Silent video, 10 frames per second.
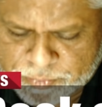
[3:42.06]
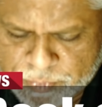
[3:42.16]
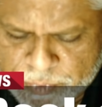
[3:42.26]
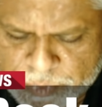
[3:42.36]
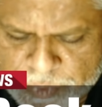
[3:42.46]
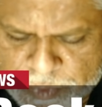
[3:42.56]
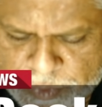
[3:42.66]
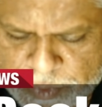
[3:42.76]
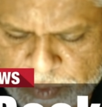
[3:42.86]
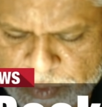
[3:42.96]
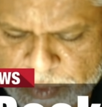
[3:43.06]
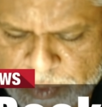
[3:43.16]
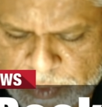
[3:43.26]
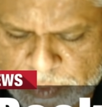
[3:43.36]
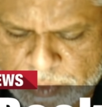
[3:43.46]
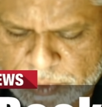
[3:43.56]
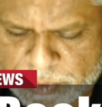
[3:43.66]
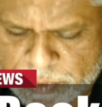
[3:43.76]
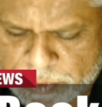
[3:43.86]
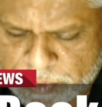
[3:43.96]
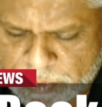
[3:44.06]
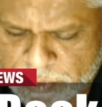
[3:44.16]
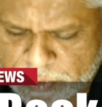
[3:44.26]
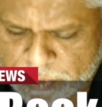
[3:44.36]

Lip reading: (no one is talking)